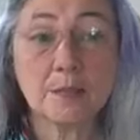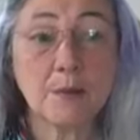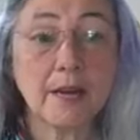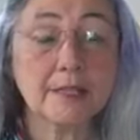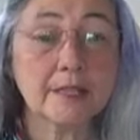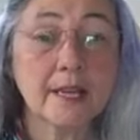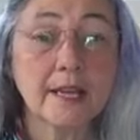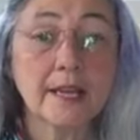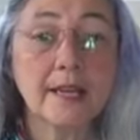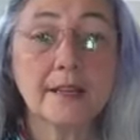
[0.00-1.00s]
spots.
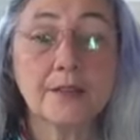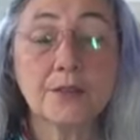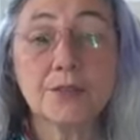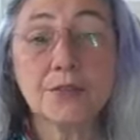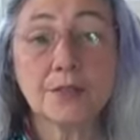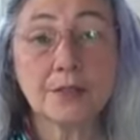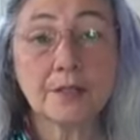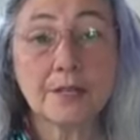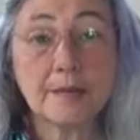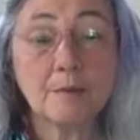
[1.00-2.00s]
And there's
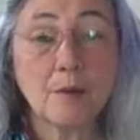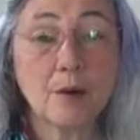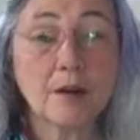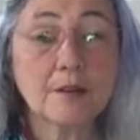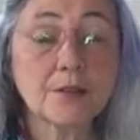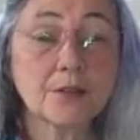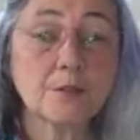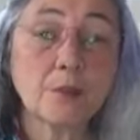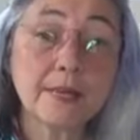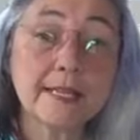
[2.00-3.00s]
certainly
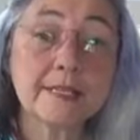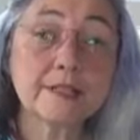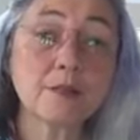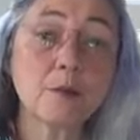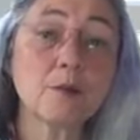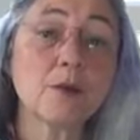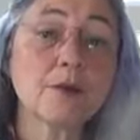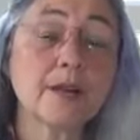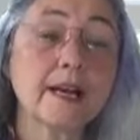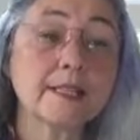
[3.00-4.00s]
certain breeds that are more
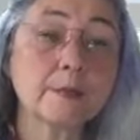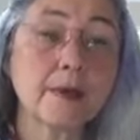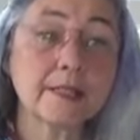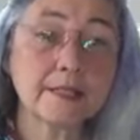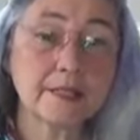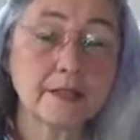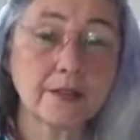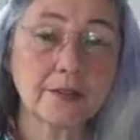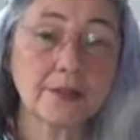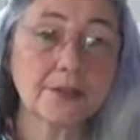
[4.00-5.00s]
prone to hot spots than
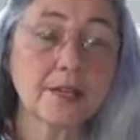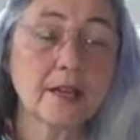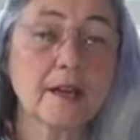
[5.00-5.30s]
others.